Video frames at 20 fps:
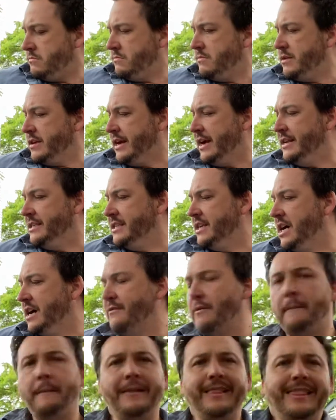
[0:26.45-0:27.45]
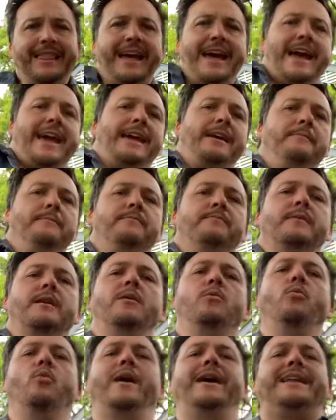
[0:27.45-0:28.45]
the idea of a play.
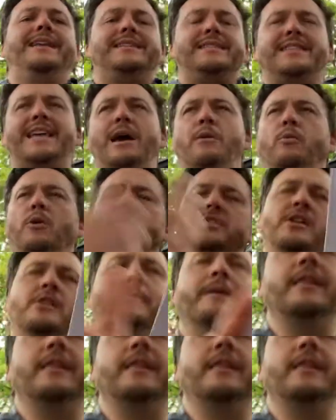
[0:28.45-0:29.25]
And what is that? We're going to talk about